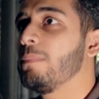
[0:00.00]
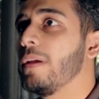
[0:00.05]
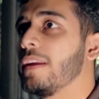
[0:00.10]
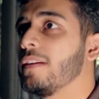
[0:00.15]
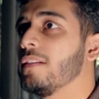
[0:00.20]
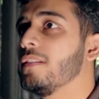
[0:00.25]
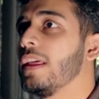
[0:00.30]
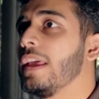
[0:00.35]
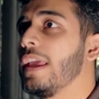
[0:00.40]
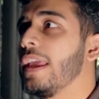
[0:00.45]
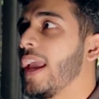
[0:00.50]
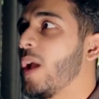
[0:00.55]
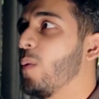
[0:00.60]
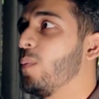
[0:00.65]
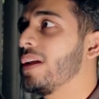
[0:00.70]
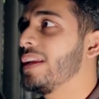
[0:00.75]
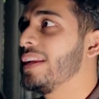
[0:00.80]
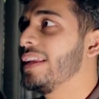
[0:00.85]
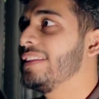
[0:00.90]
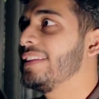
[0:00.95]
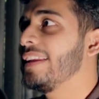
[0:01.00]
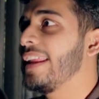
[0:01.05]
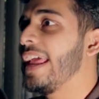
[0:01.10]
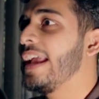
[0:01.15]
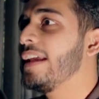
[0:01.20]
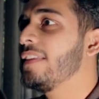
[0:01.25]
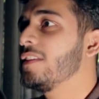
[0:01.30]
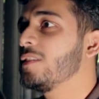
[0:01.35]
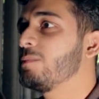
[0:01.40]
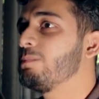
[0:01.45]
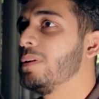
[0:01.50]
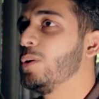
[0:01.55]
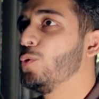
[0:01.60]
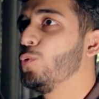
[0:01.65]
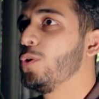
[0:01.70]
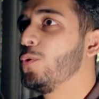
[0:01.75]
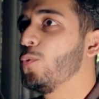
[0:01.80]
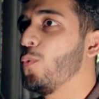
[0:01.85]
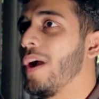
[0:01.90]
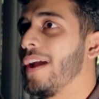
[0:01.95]
panel and we're going to drag this
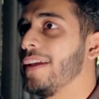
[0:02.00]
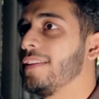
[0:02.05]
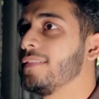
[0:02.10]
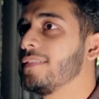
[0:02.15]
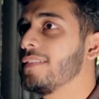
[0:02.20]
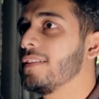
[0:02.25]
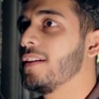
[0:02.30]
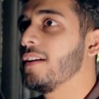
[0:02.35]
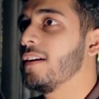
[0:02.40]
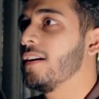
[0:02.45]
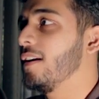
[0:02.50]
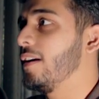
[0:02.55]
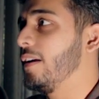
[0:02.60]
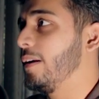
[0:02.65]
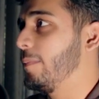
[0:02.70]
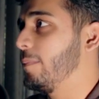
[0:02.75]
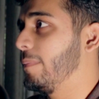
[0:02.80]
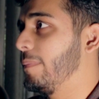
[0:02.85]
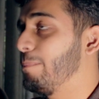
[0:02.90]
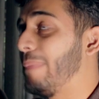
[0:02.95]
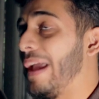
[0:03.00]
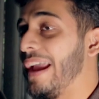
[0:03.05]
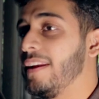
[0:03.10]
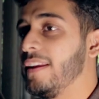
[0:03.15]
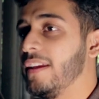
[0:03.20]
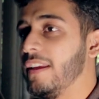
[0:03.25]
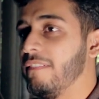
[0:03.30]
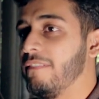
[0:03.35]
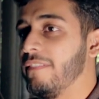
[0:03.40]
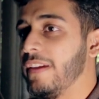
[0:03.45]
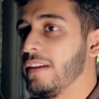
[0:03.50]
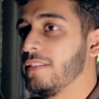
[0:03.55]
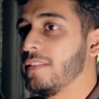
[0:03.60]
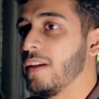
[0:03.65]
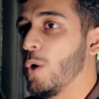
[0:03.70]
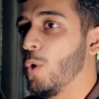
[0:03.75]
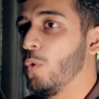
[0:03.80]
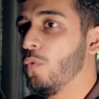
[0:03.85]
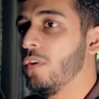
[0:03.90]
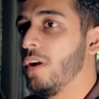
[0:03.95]
blue and white banner effect
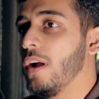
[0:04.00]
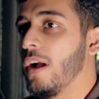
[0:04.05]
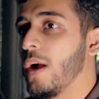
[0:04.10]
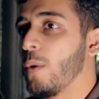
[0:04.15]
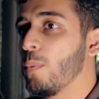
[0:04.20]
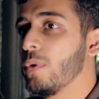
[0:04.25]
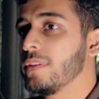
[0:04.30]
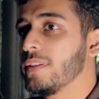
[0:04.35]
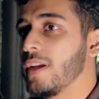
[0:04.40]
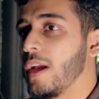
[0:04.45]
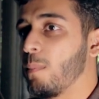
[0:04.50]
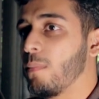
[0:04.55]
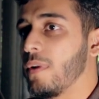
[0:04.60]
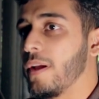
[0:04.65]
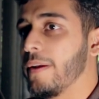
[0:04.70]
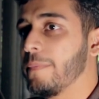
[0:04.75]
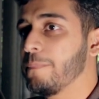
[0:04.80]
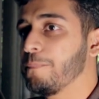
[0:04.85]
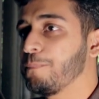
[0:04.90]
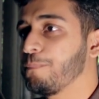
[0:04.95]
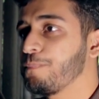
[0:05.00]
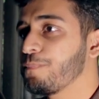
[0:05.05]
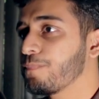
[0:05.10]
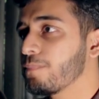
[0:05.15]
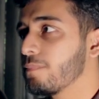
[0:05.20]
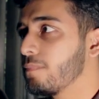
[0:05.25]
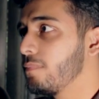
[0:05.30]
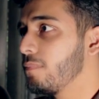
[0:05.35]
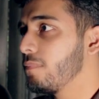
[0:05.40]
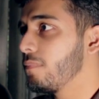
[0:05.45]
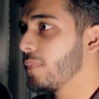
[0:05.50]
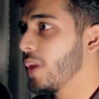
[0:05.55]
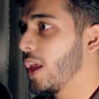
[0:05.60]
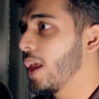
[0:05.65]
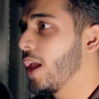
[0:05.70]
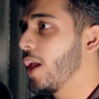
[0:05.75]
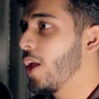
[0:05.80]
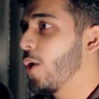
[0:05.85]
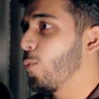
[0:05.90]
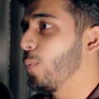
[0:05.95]
over our timeline.
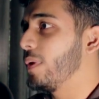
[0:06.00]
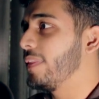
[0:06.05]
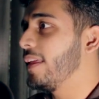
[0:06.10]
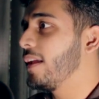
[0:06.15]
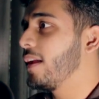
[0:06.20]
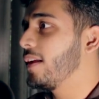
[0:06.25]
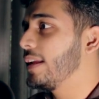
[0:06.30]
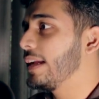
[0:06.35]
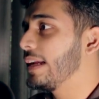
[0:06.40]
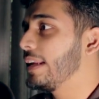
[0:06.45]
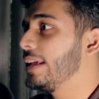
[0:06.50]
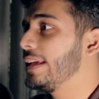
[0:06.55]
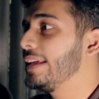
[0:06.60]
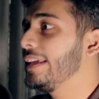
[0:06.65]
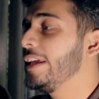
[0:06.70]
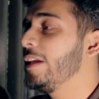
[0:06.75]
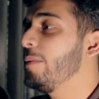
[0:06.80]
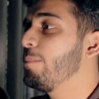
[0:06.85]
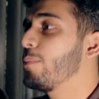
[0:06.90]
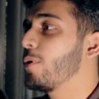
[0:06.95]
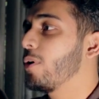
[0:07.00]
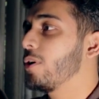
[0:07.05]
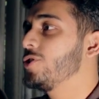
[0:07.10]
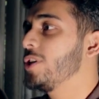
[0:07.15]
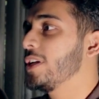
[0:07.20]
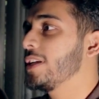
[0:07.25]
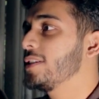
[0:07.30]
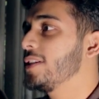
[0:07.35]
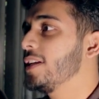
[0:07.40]
We're then going to click Keep Project